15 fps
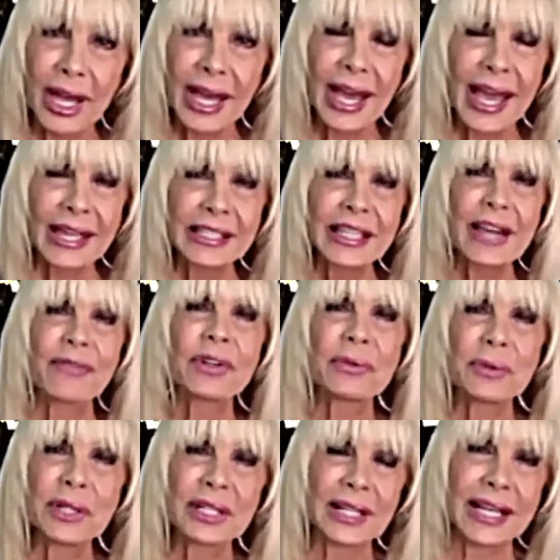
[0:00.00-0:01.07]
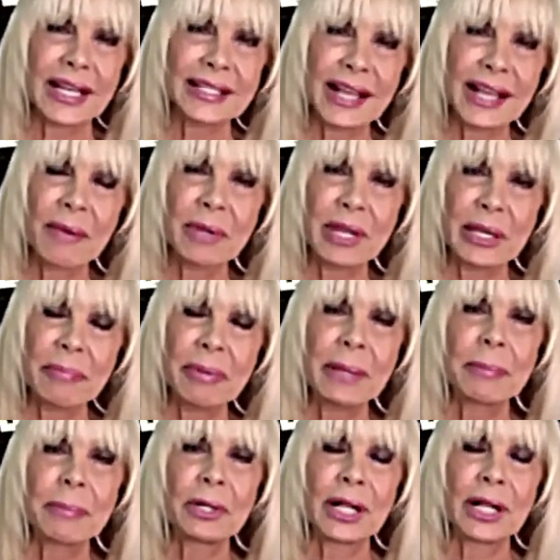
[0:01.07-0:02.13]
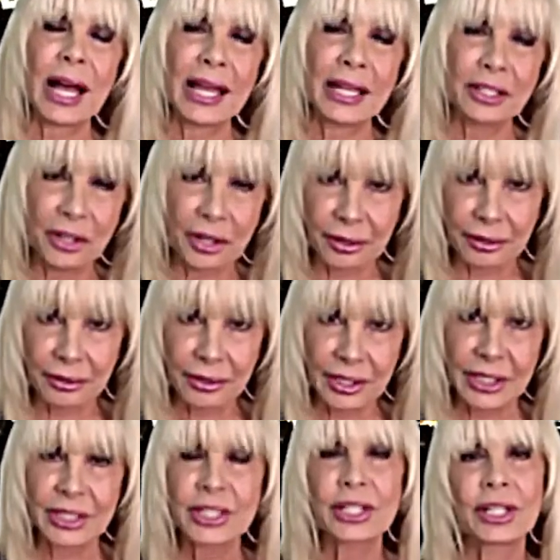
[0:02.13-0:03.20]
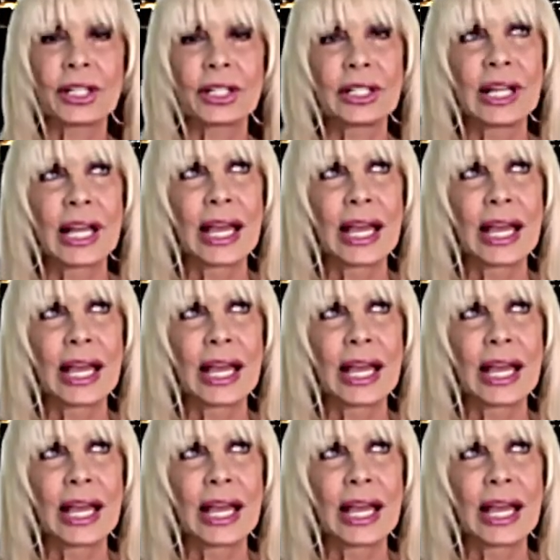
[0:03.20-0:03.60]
I never realized how many people I know until